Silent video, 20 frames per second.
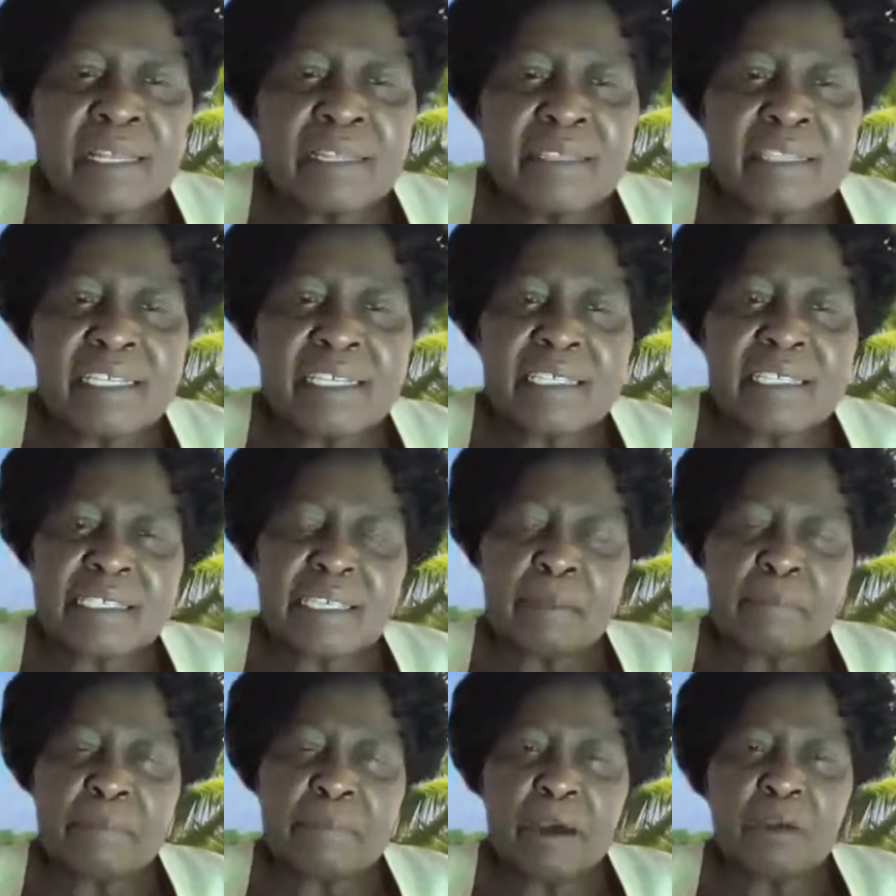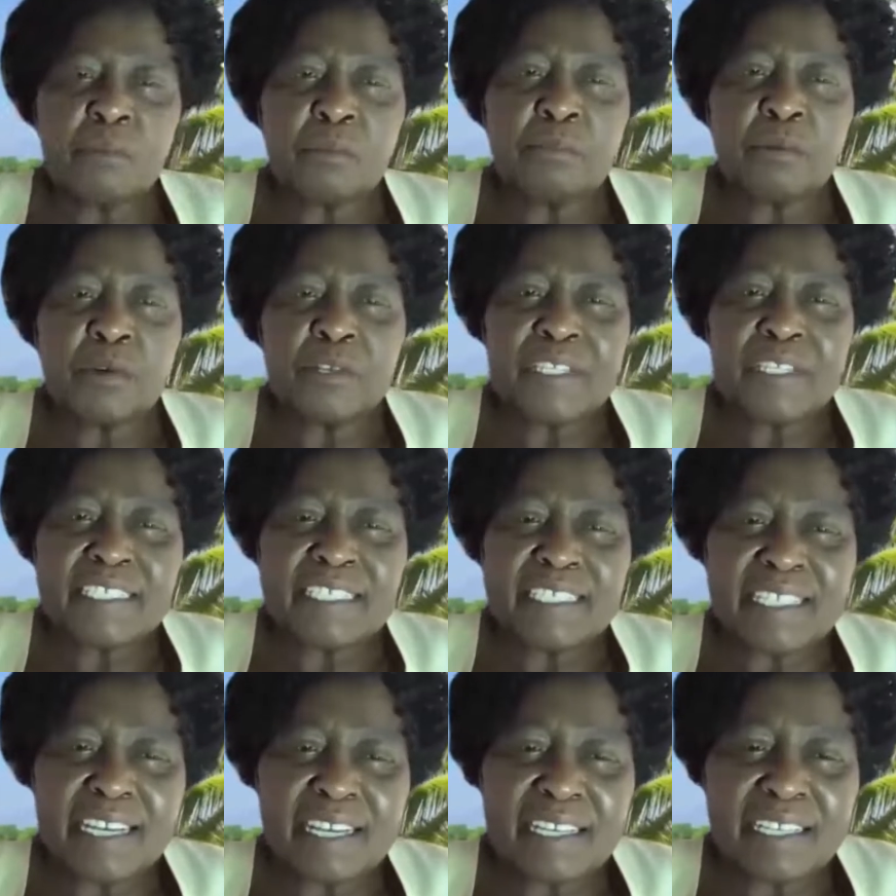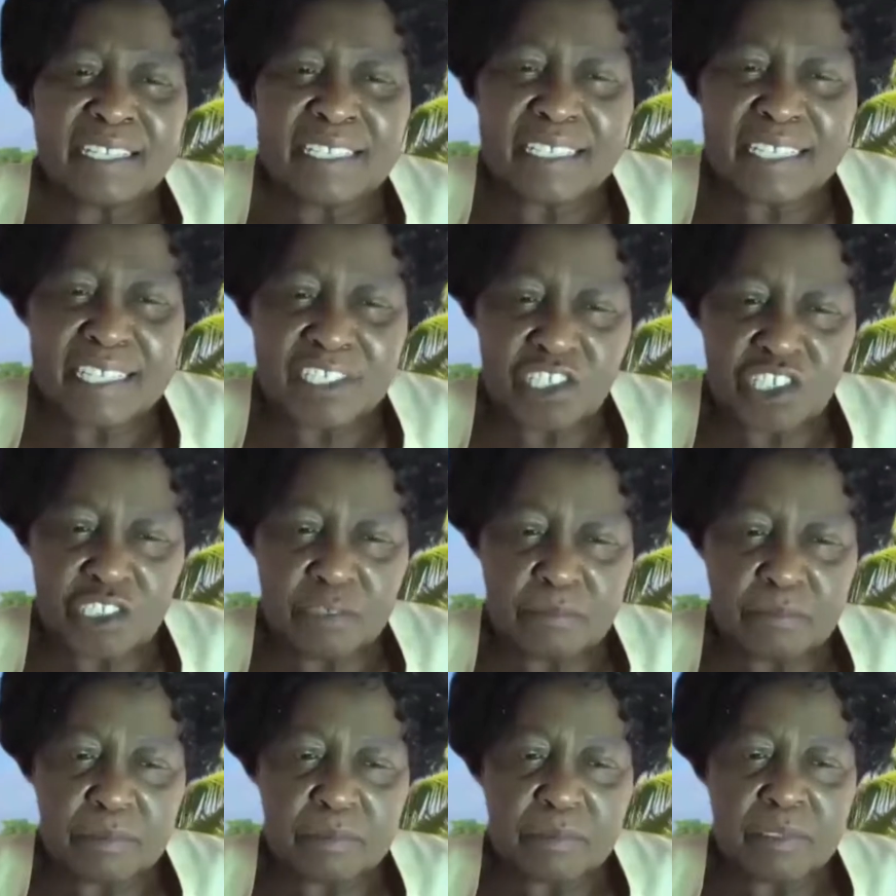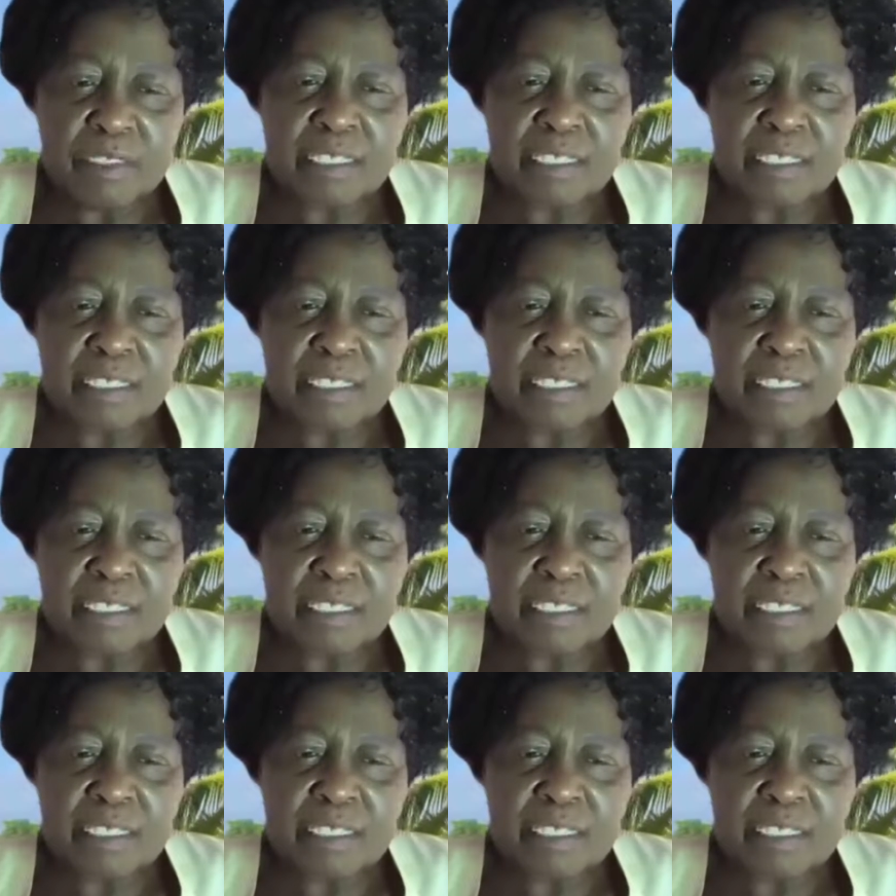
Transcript: This is about political leadership.